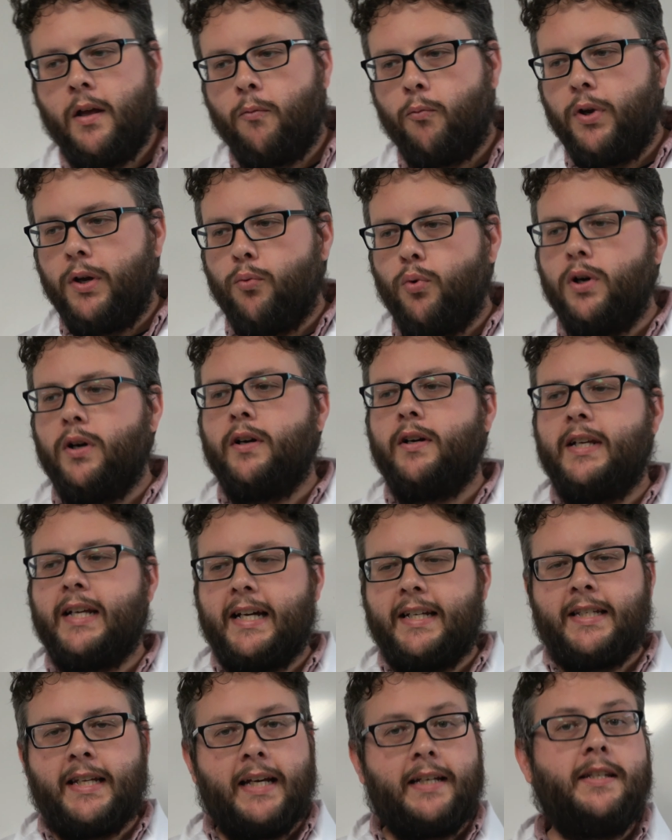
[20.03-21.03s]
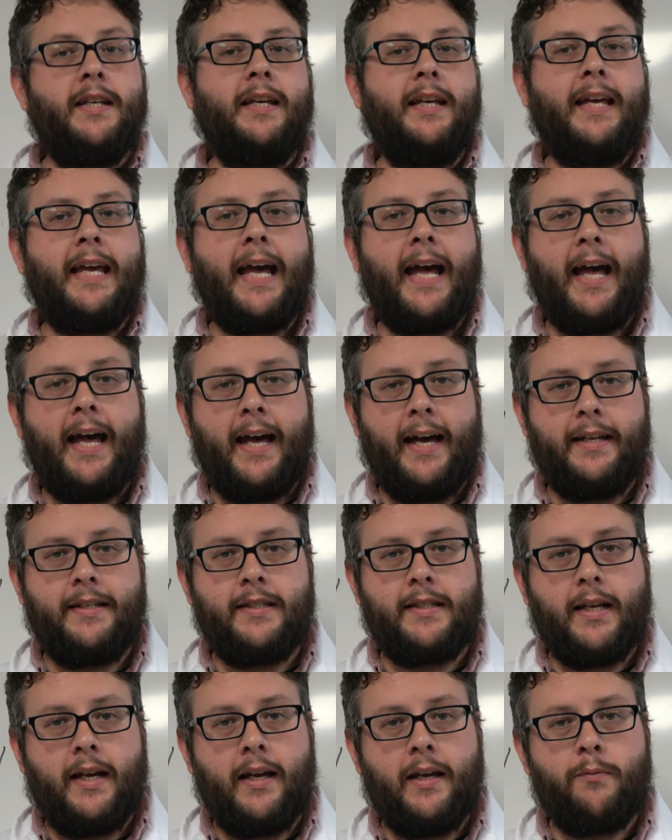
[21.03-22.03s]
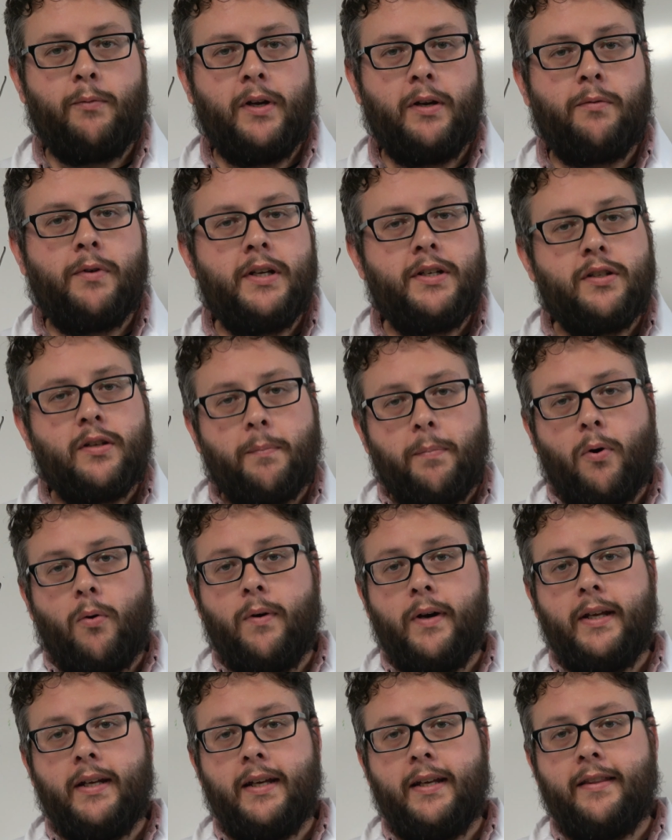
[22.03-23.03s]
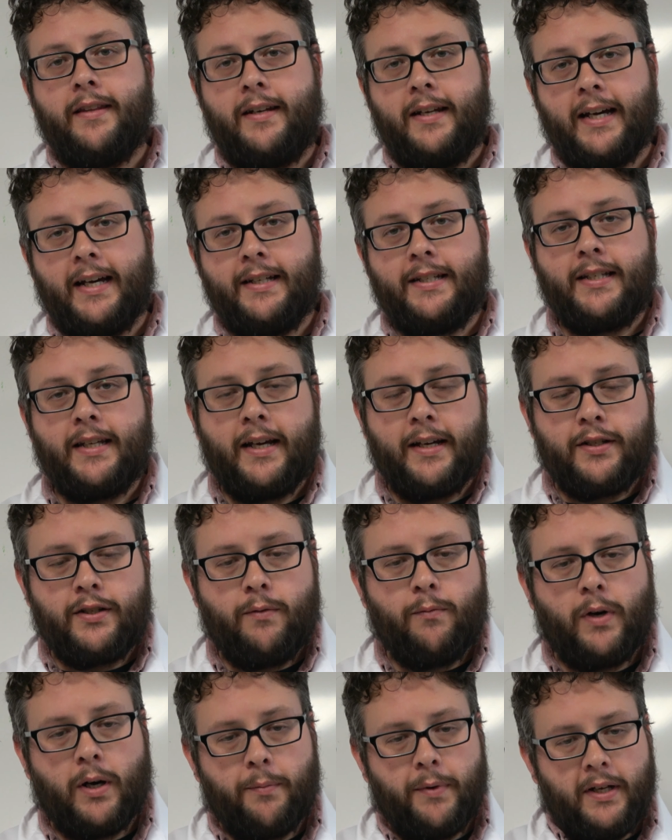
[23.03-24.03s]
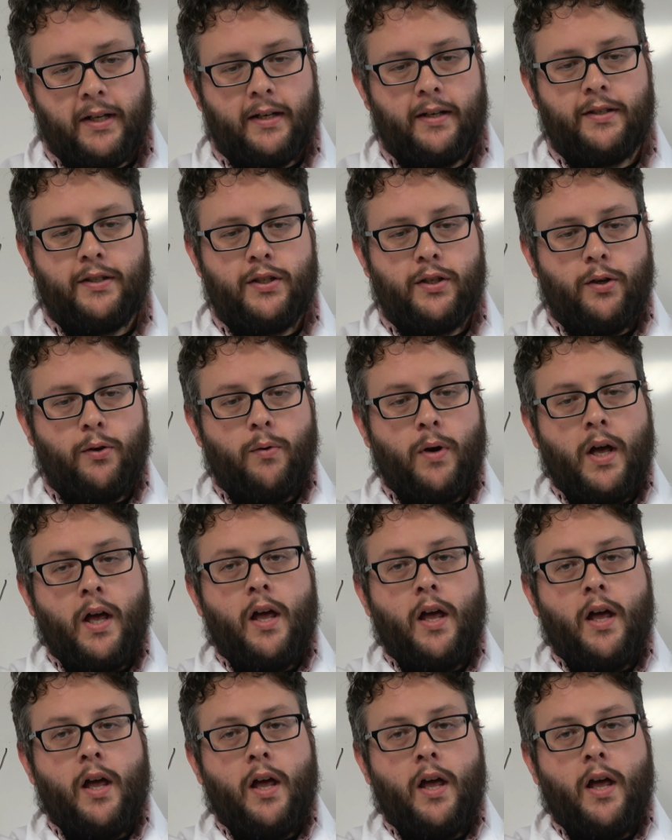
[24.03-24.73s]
We were dissecting cats, and we had reached a point in the dissection where we needed to